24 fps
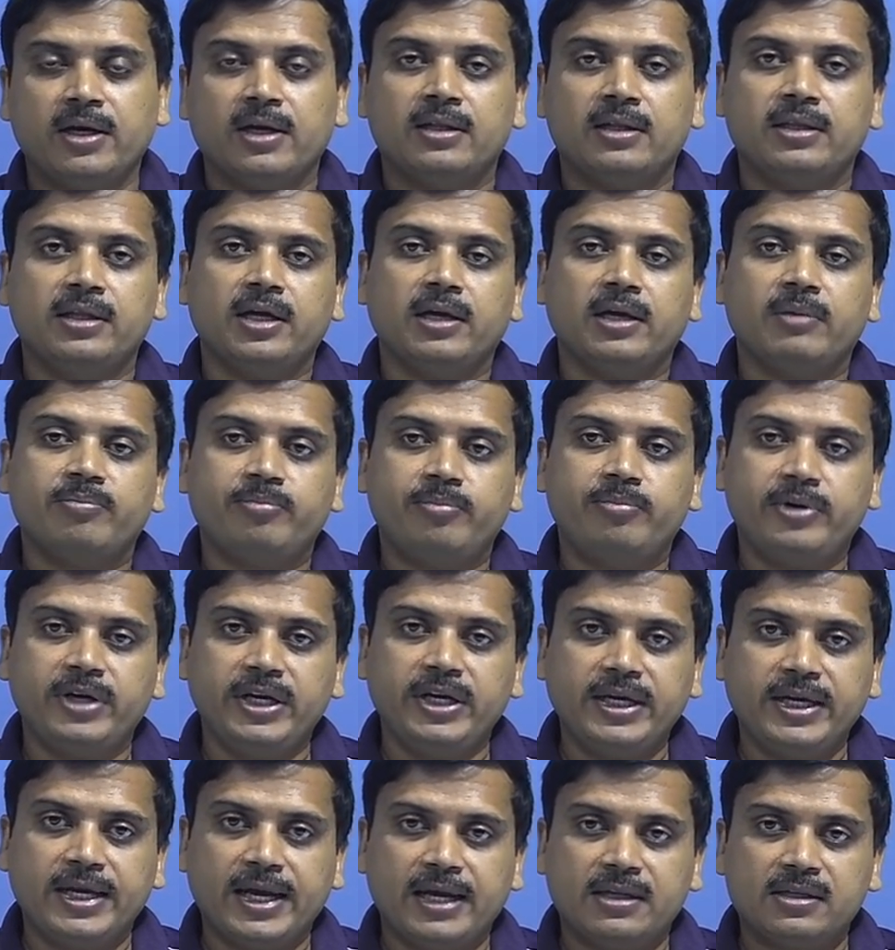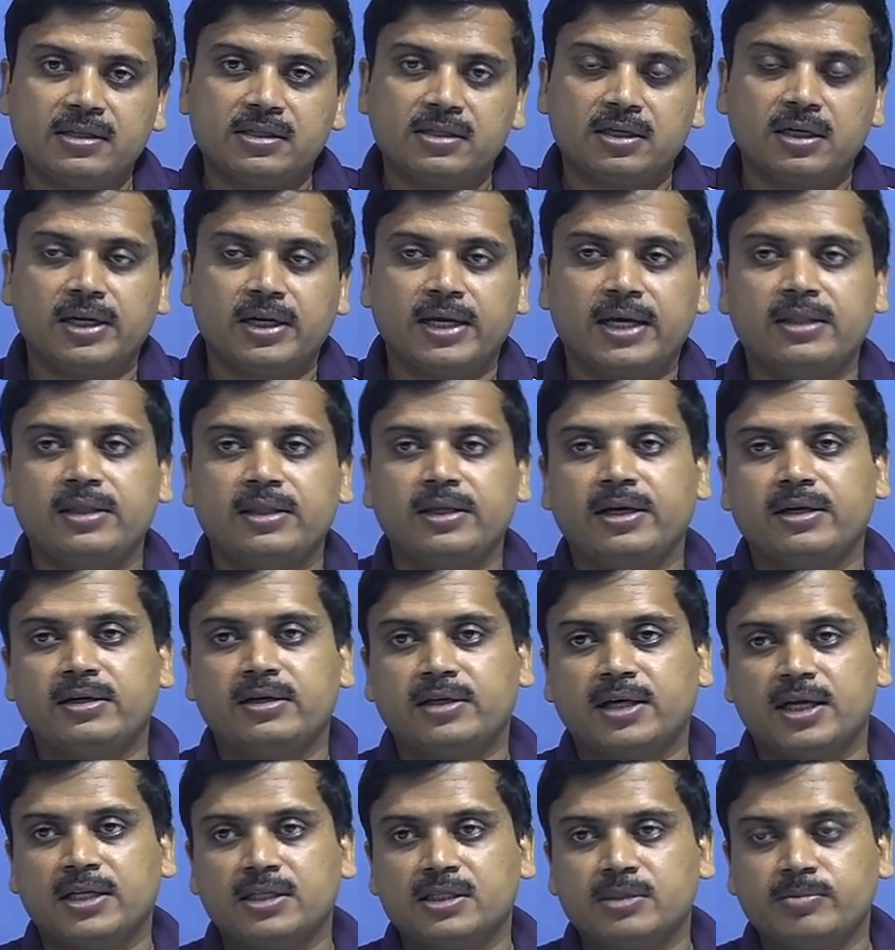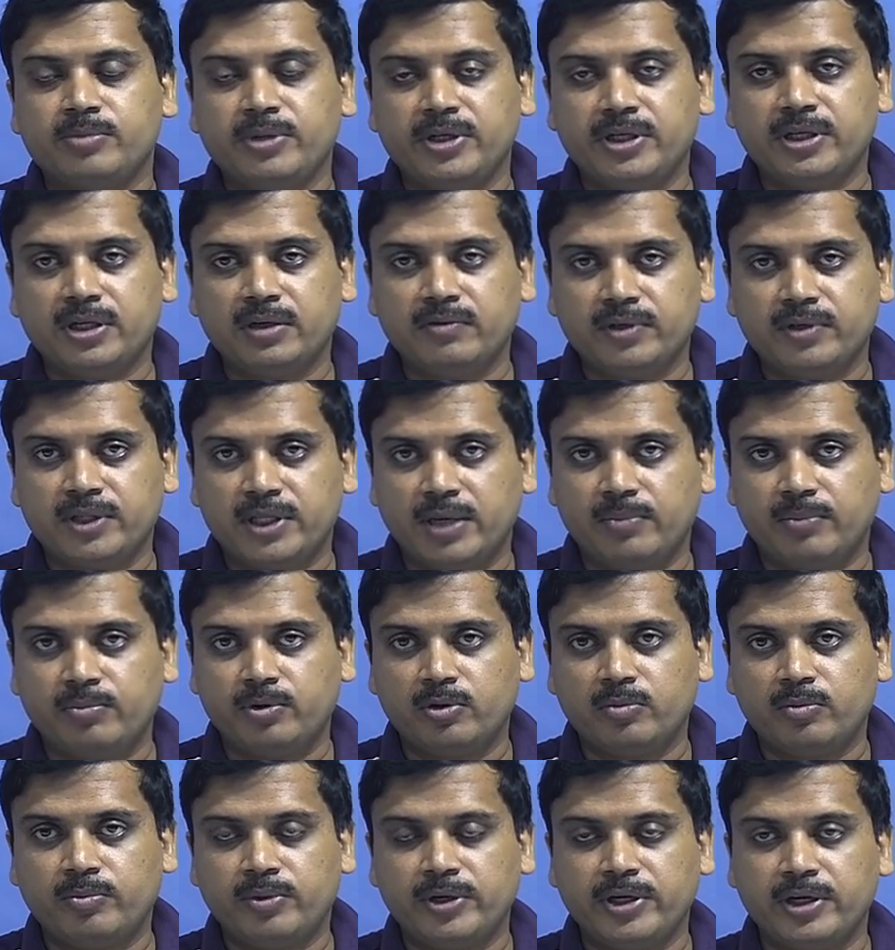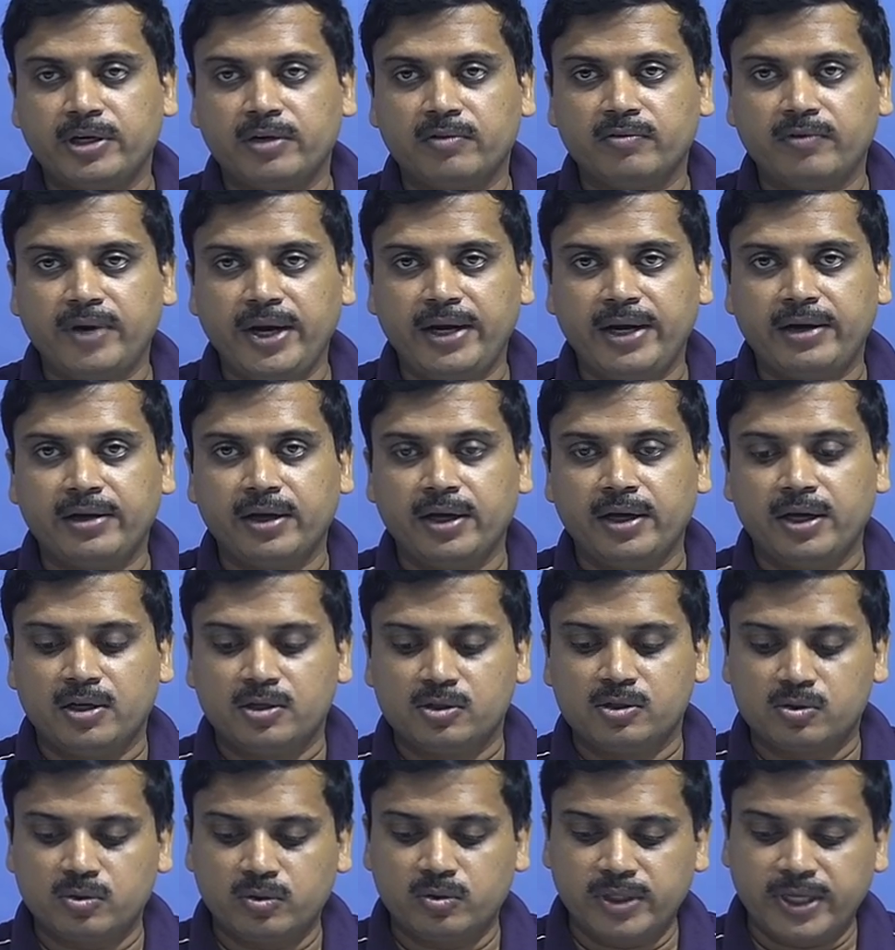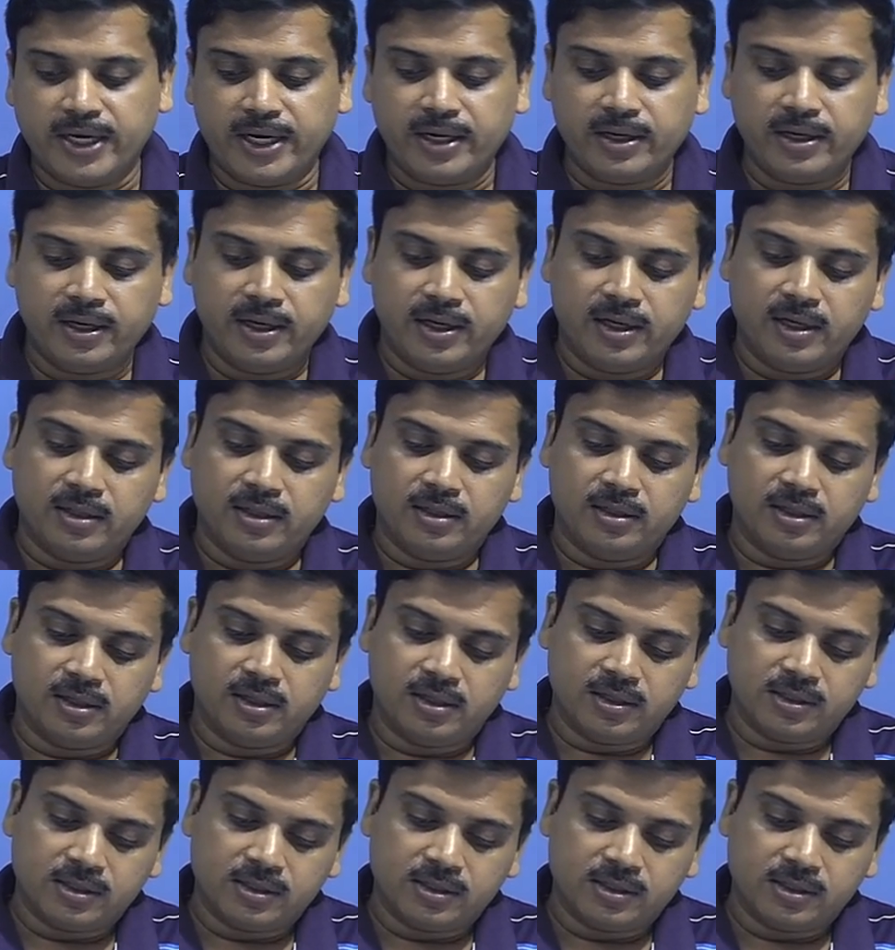they are pre-cancelled, and they are transmitted with appropriate weight, so that the